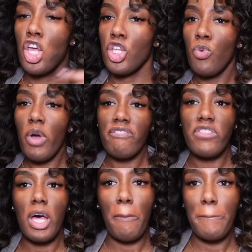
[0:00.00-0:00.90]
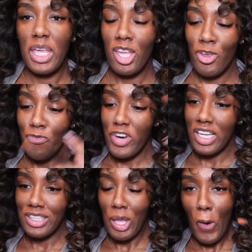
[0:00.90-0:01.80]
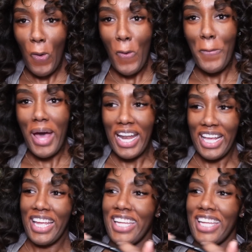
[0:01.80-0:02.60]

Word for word: You ain't love me, you fuck the old body.